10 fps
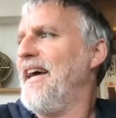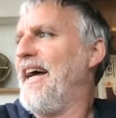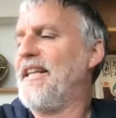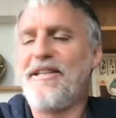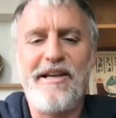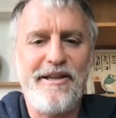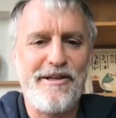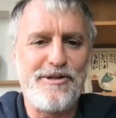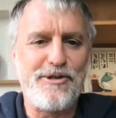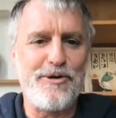and
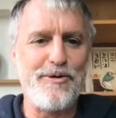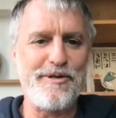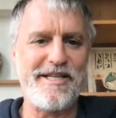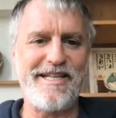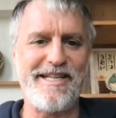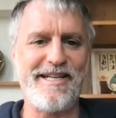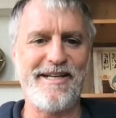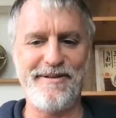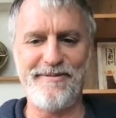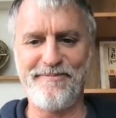the Jehuti
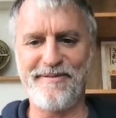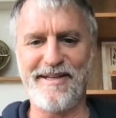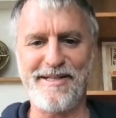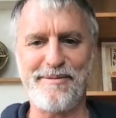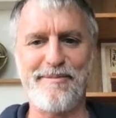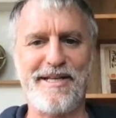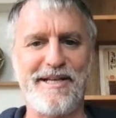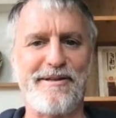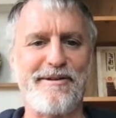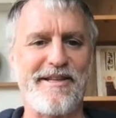and
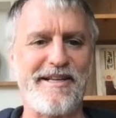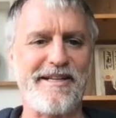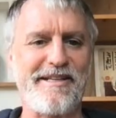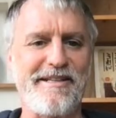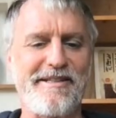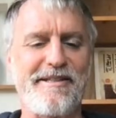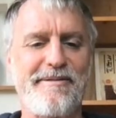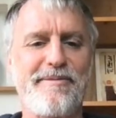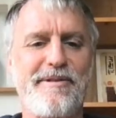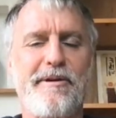many other
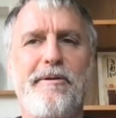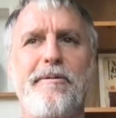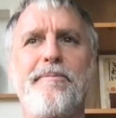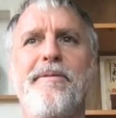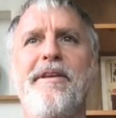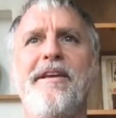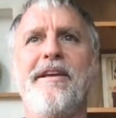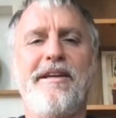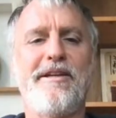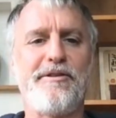things. So
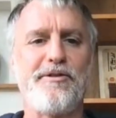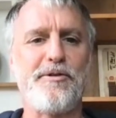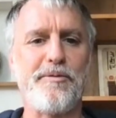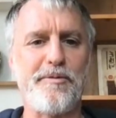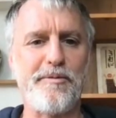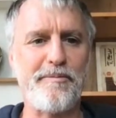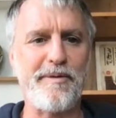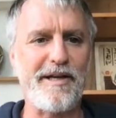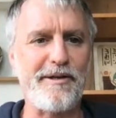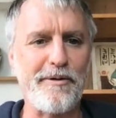you
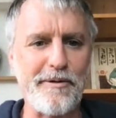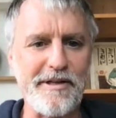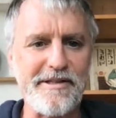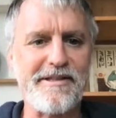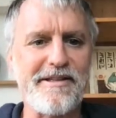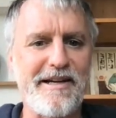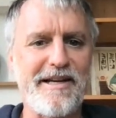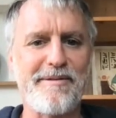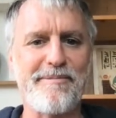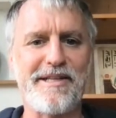may notice
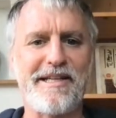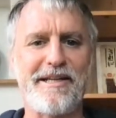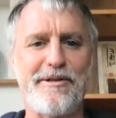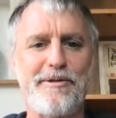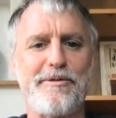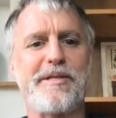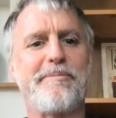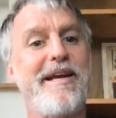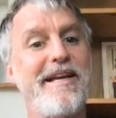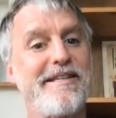I am in a new
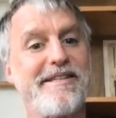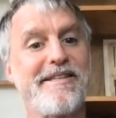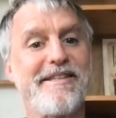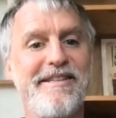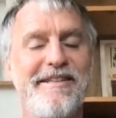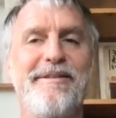space.